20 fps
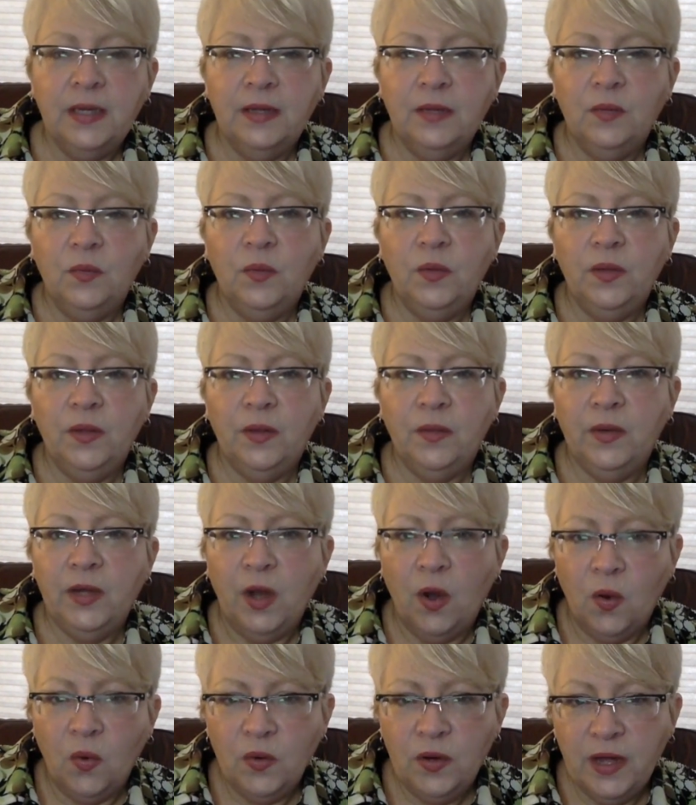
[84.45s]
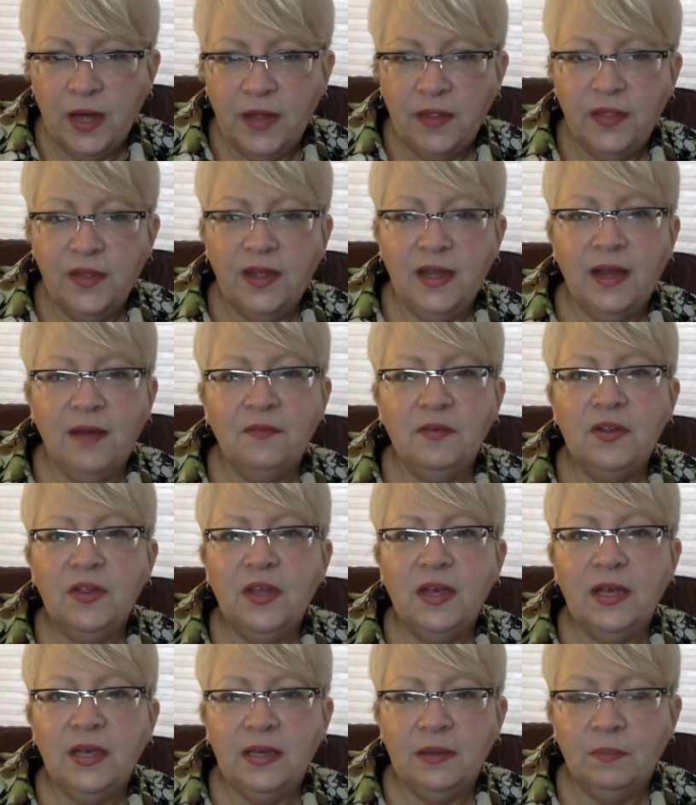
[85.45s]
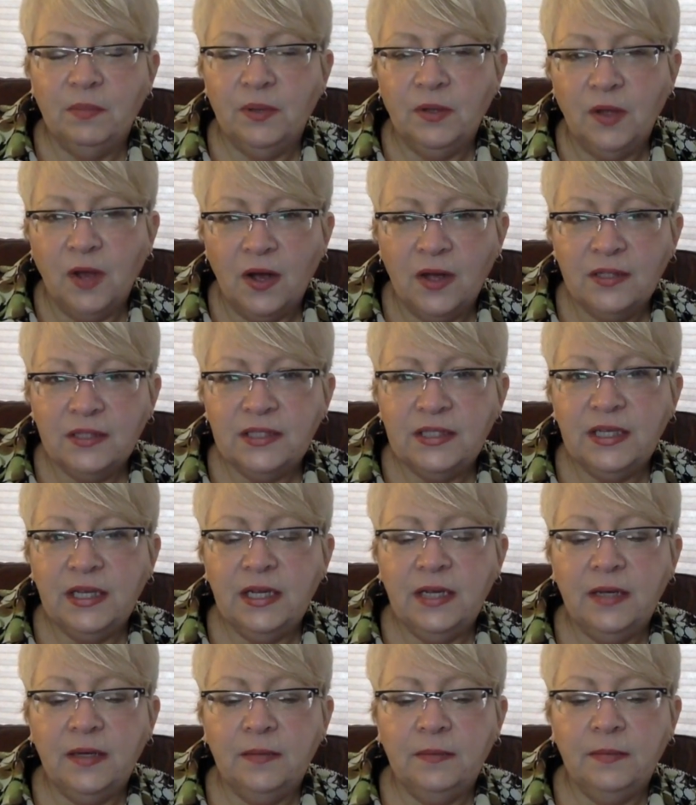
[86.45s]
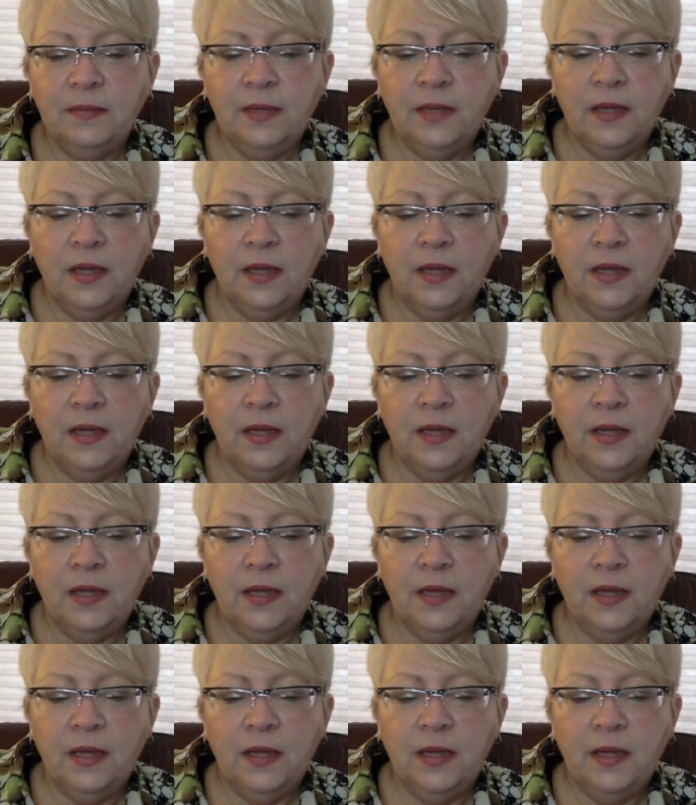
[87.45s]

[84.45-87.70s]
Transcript: We own nothing. Everything belongs to him.